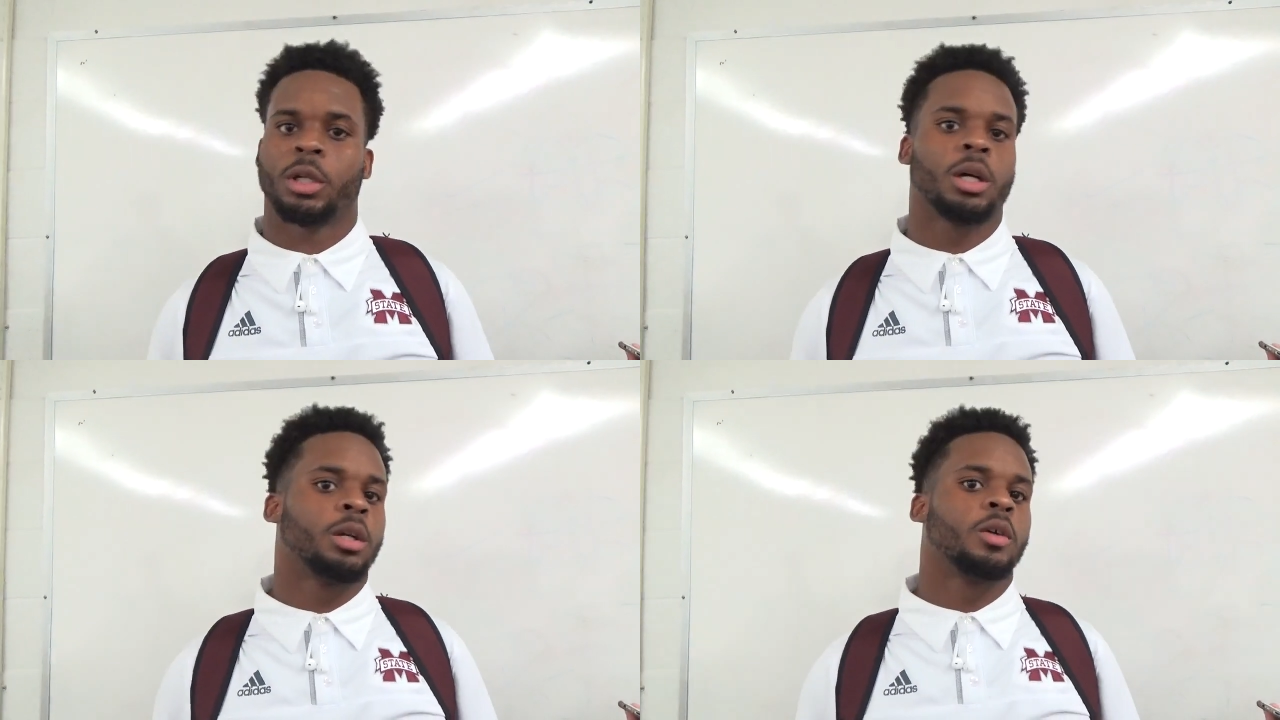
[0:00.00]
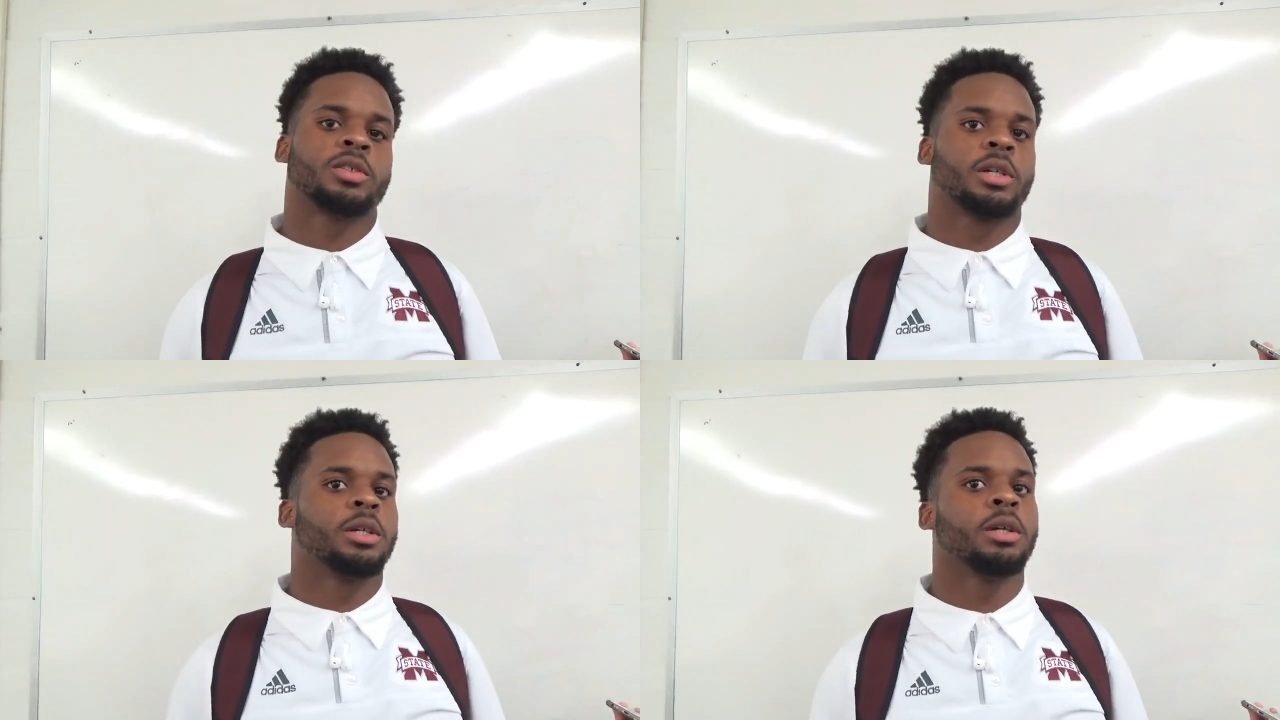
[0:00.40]
No,
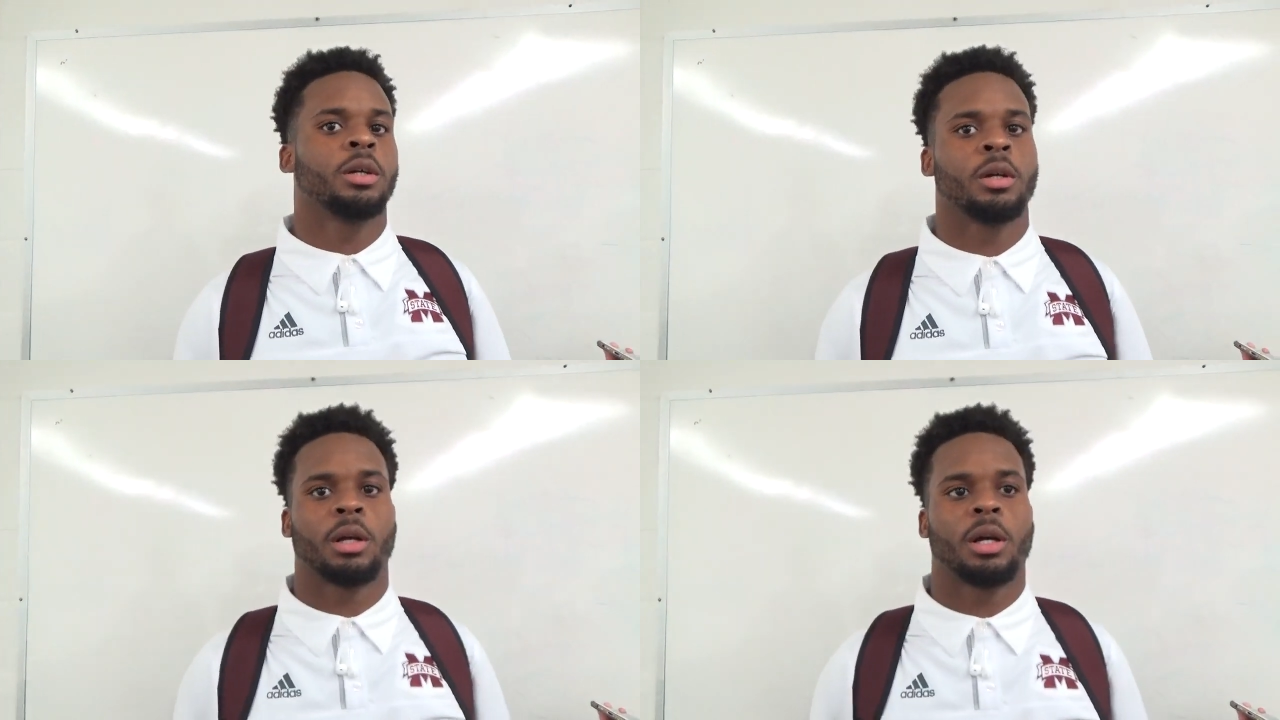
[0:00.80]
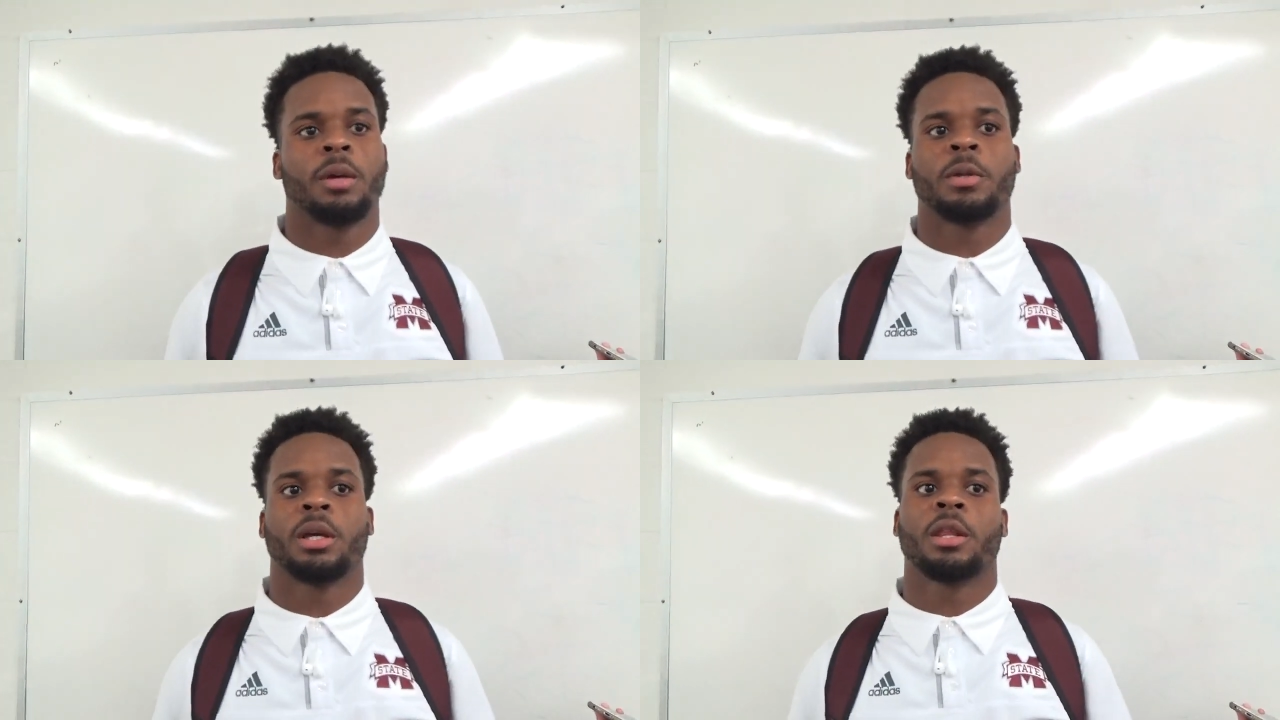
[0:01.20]
sir. I
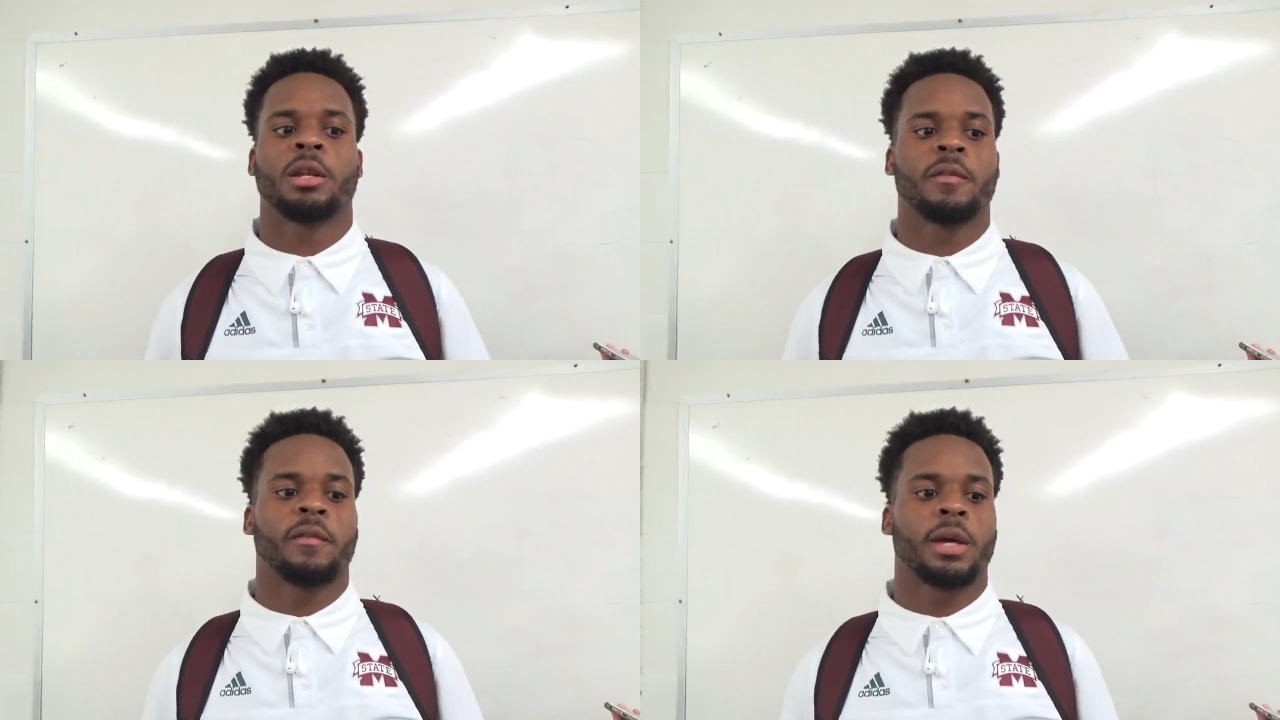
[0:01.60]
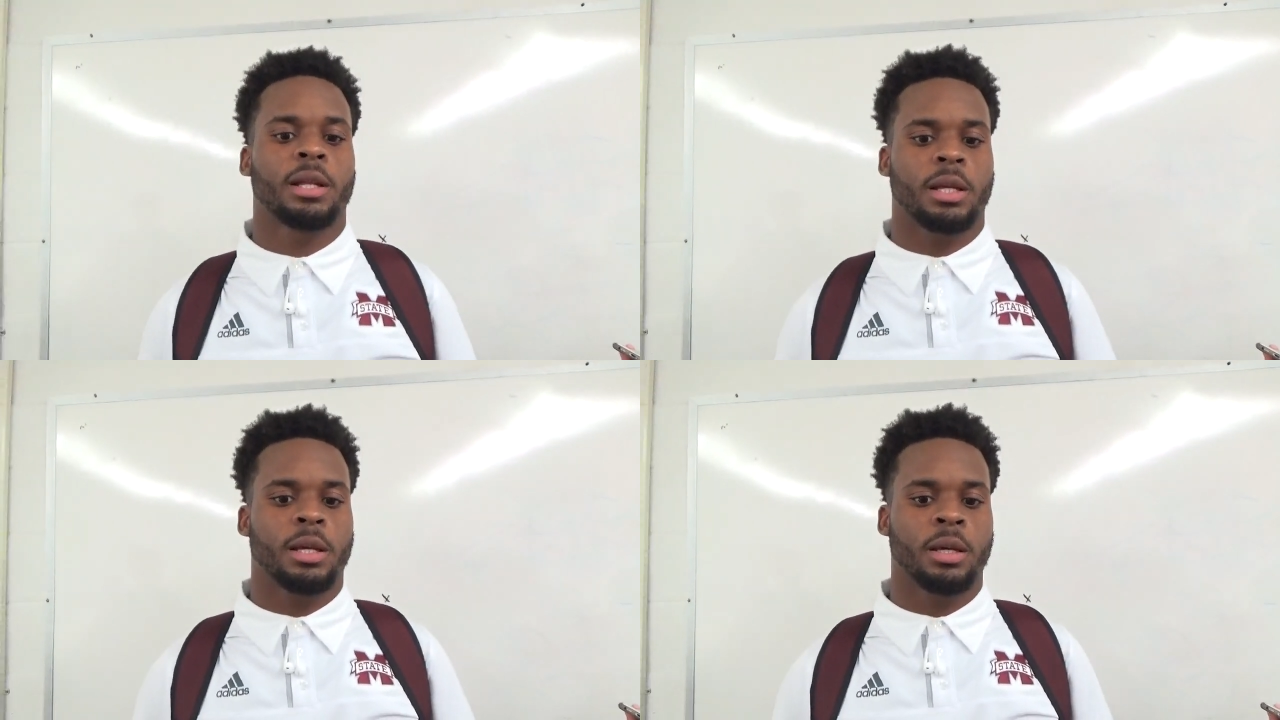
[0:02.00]
mean, other than the
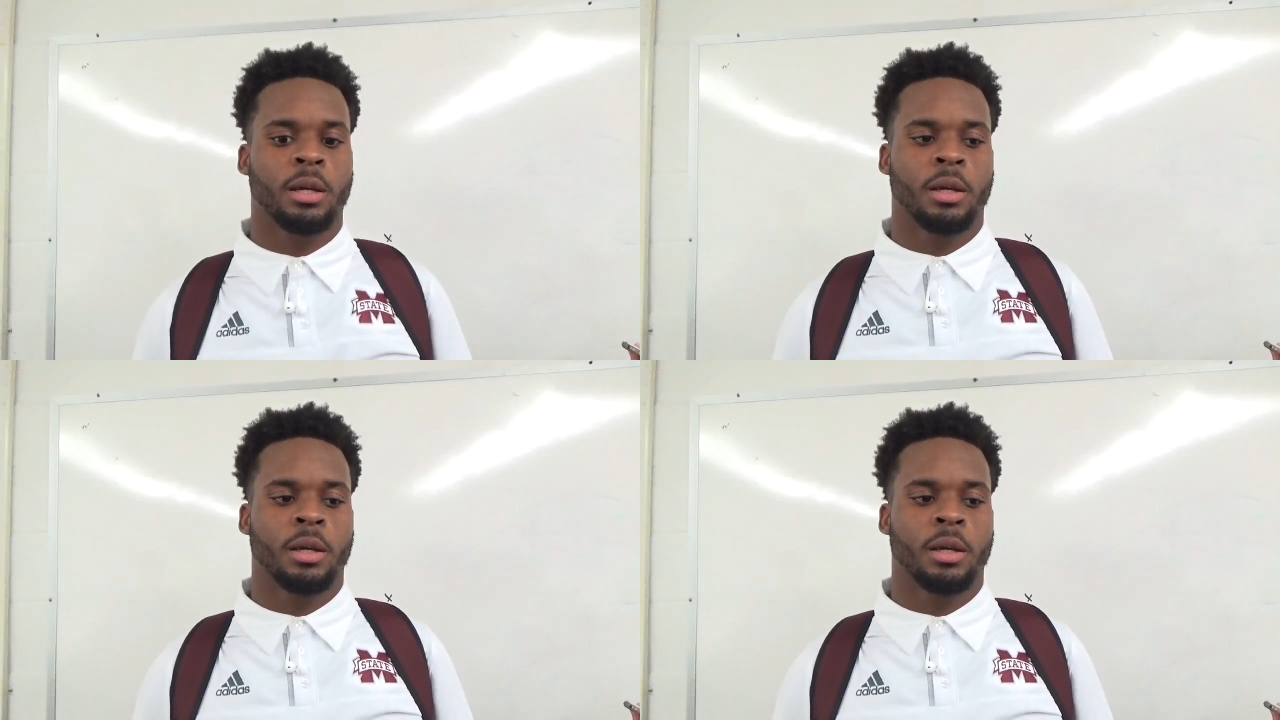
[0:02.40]
fact that